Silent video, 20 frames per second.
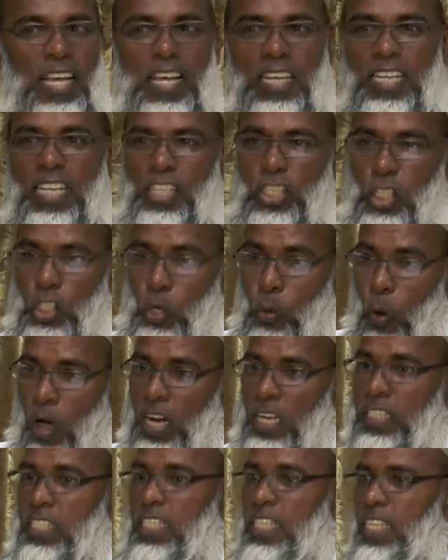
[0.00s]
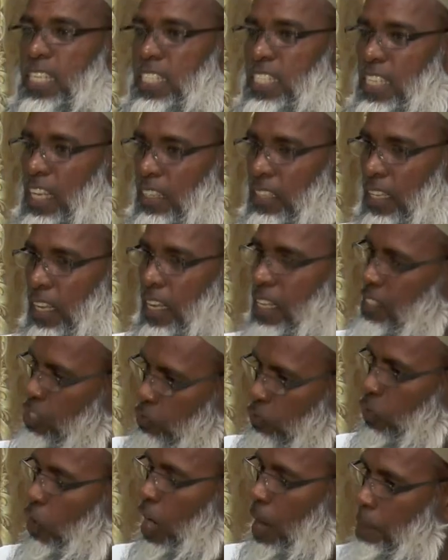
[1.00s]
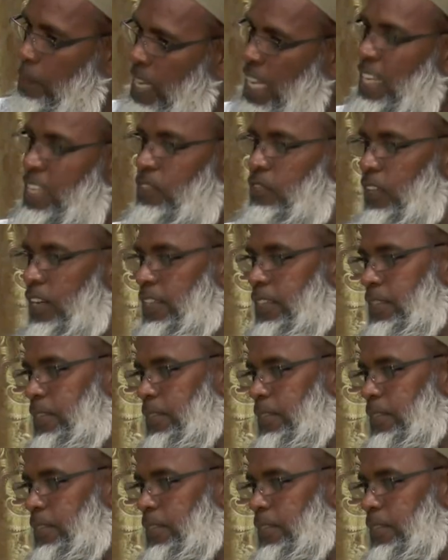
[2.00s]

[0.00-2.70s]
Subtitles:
this quality is it is for a believer?